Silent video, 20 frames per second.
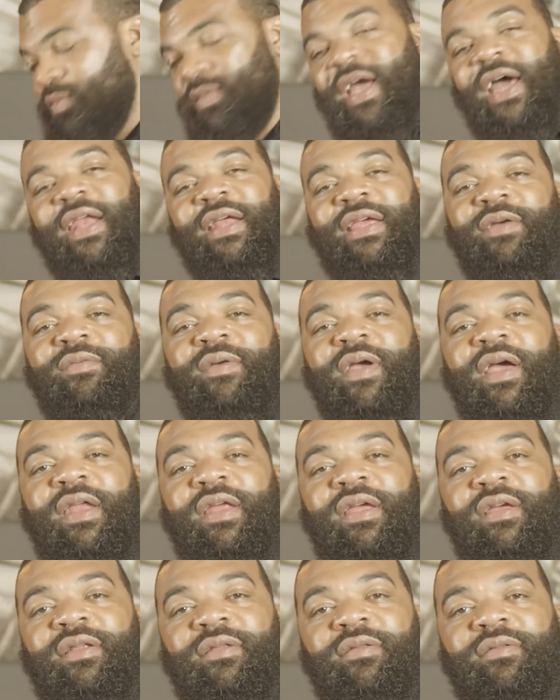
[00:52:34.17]
Got to get
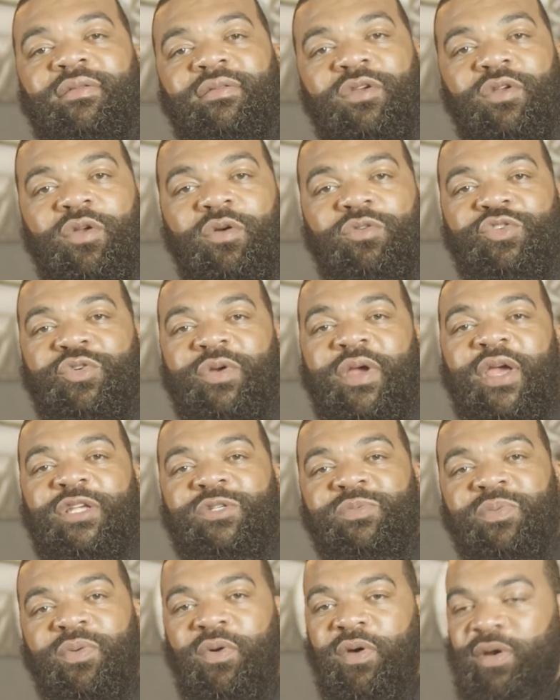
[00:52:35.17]
ready and,
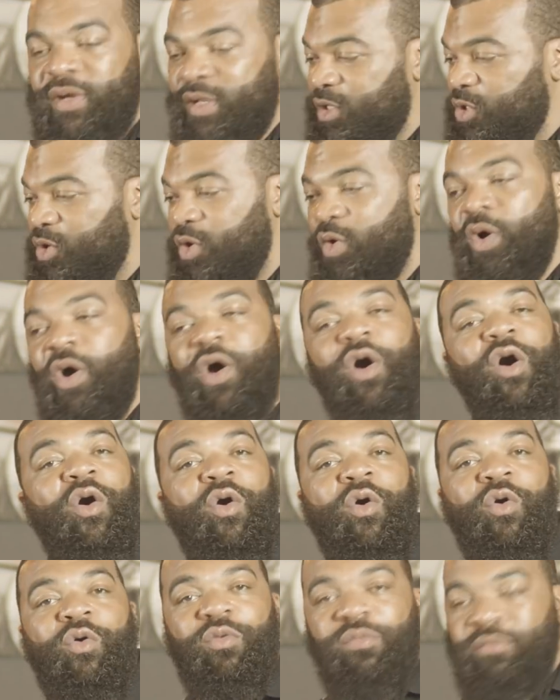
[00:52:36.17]
transport her. You going
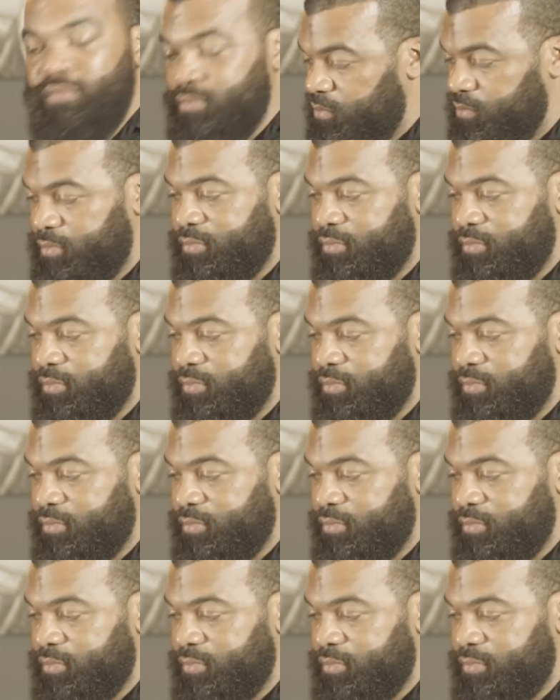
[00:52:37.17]
home?